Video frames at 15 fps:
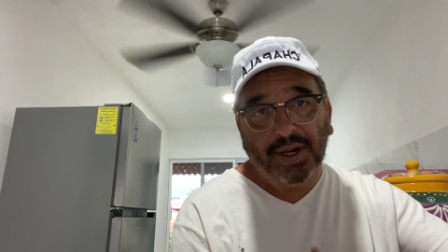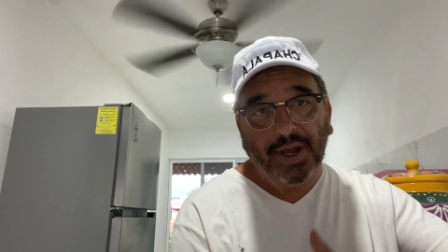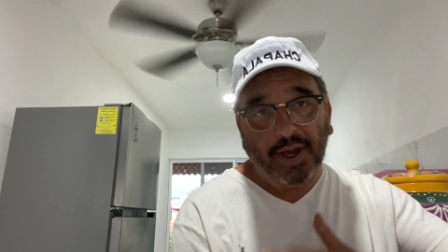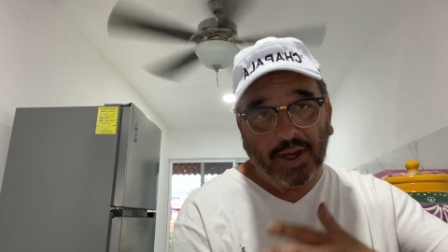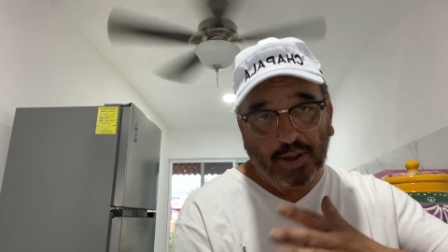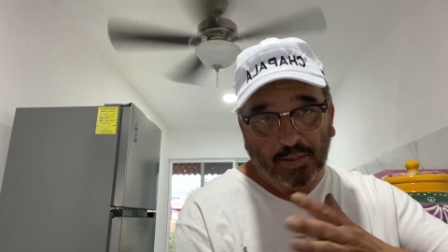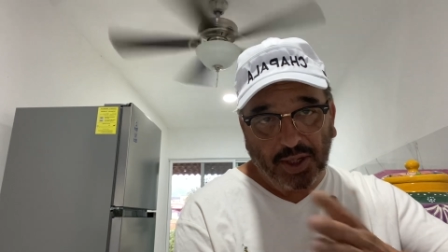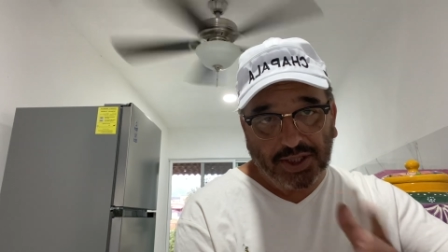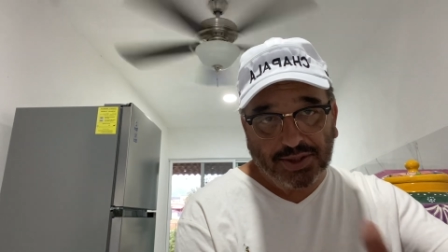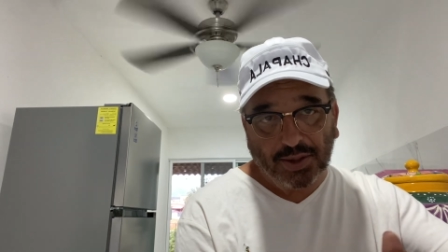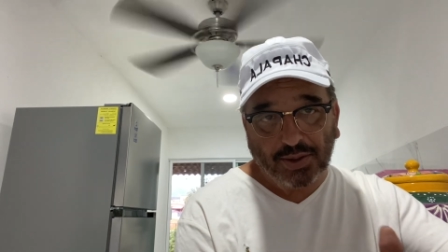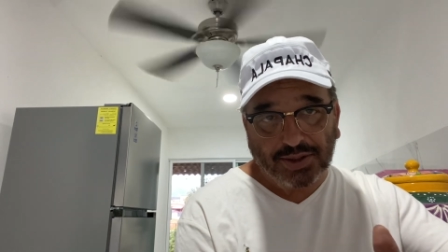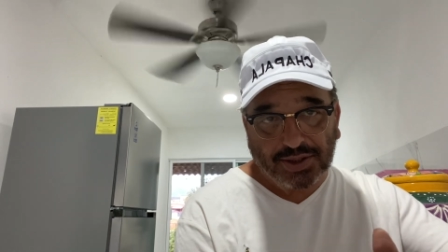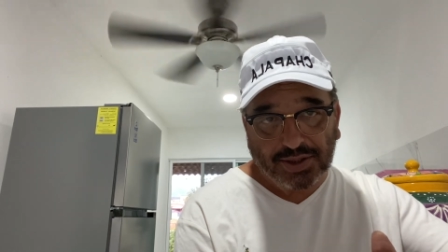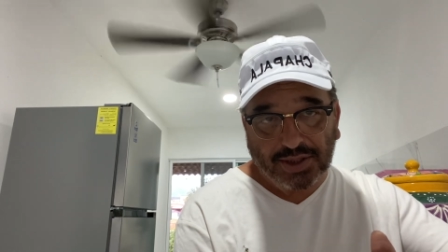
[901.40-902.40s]
and my
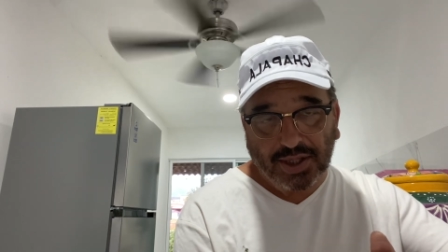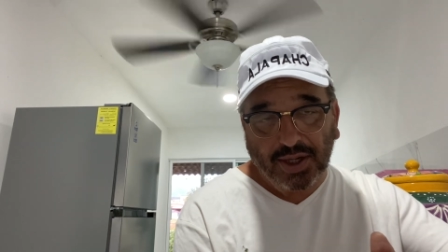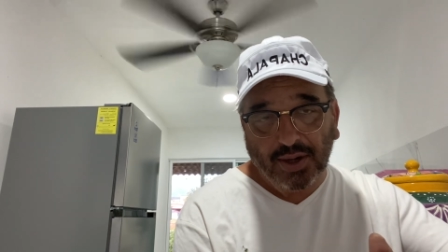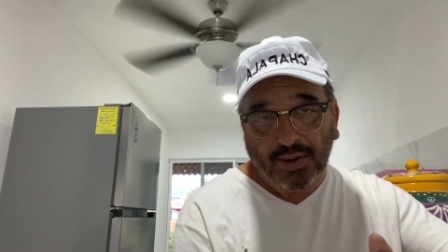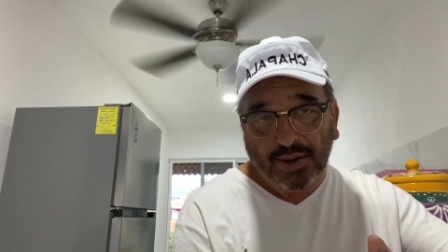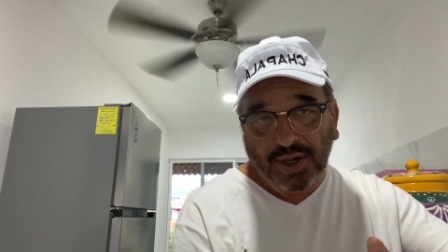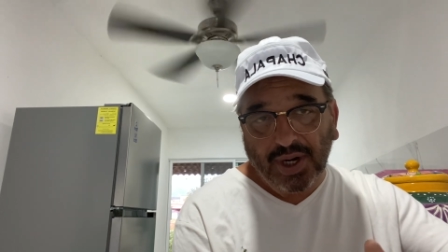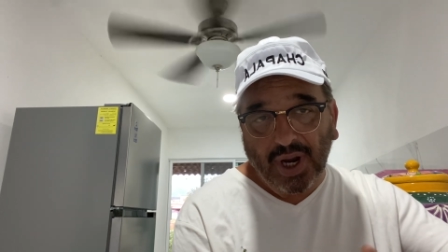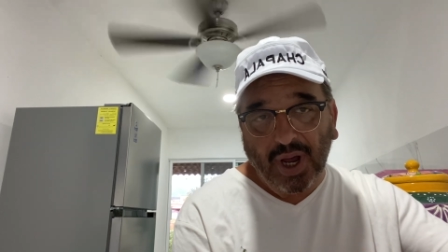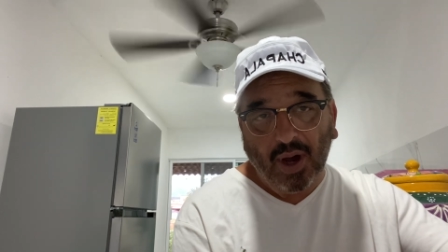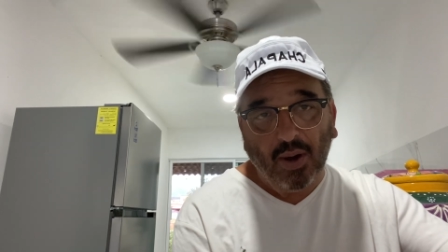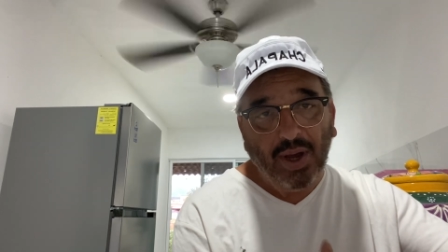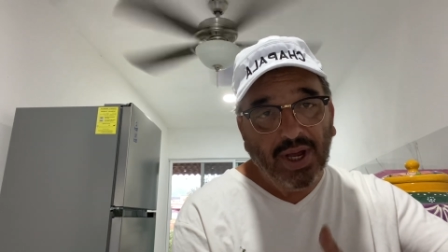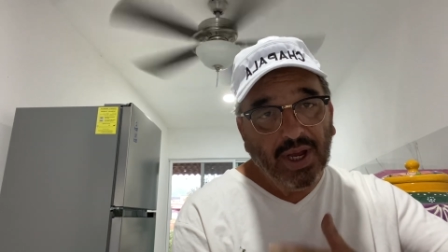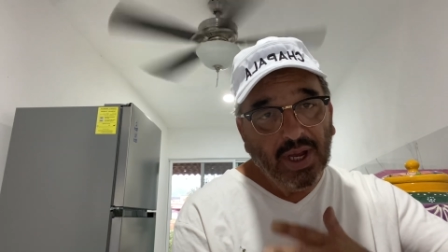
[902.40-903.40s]
Social Security
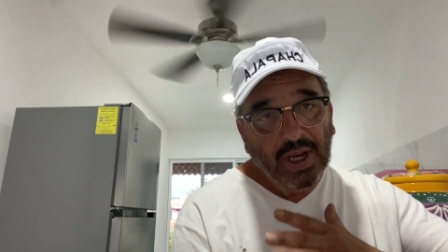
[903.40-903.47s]
now.